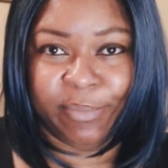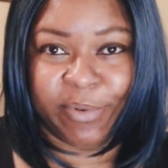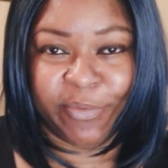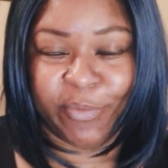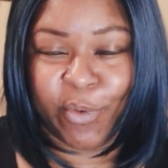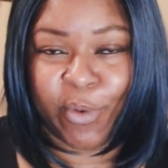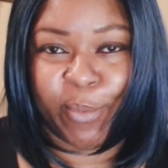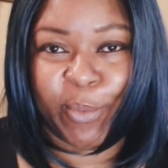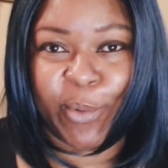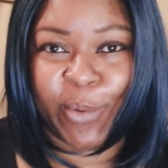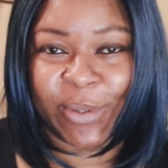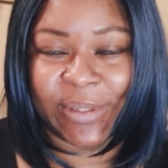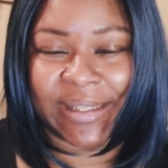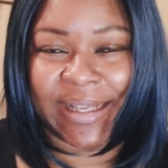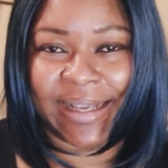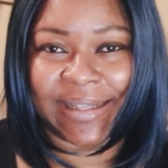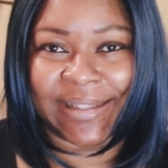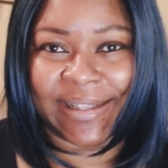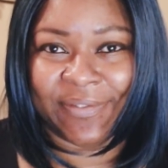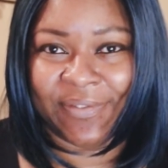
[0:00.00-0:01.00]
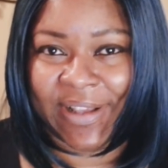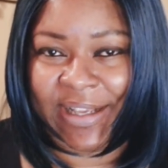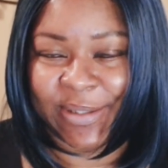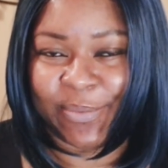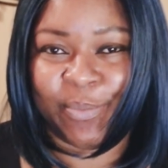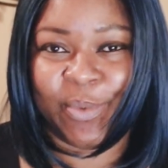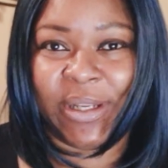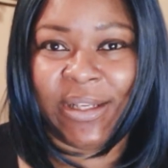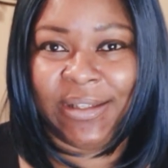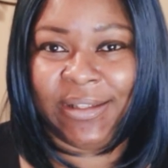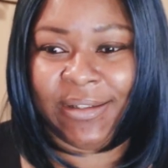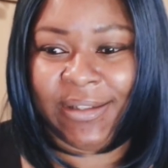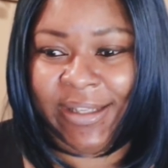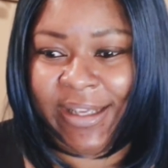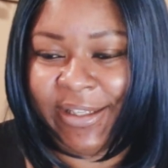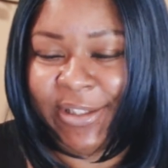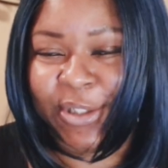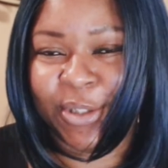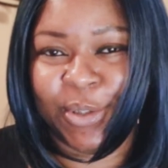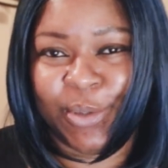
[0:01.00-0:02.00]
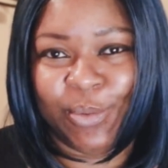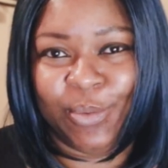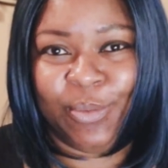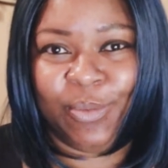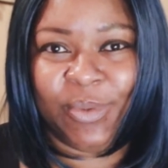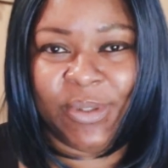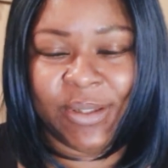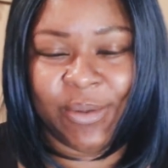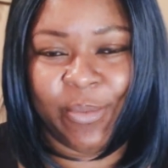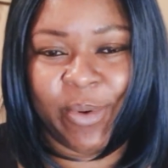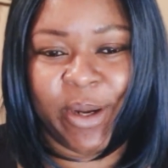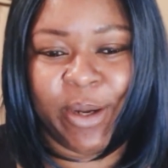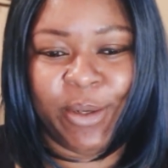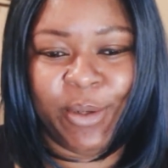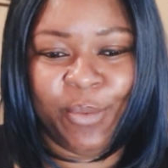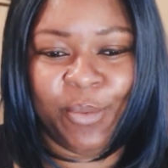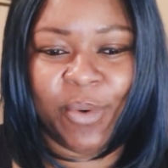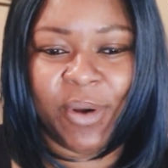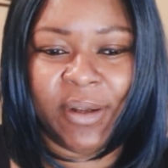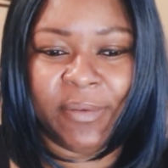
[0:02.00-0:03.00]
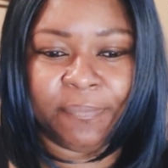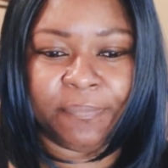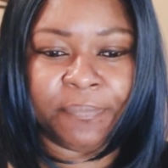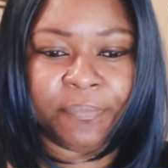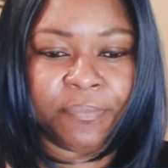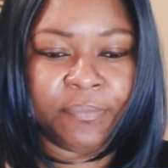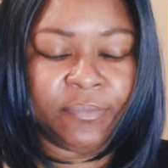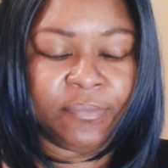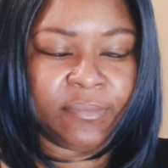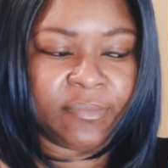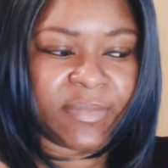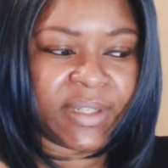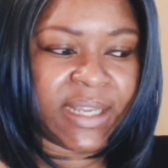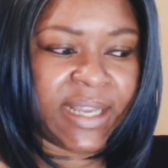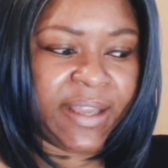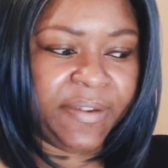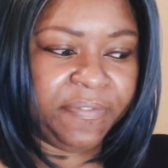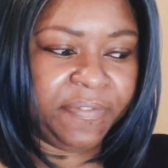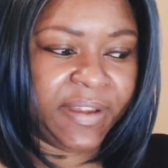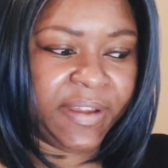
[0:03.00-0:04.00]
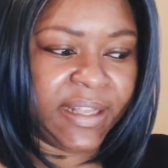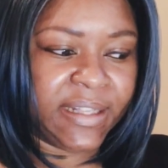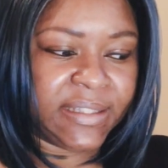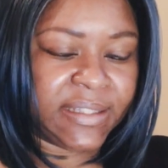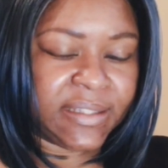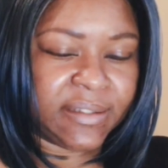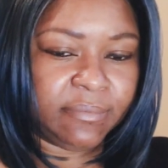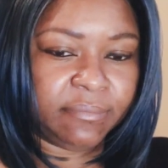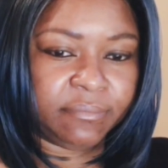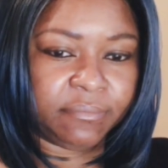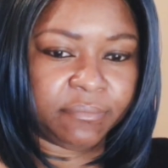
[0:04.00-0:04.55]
Perform oral sex if that's what gets you to where you want. If it's,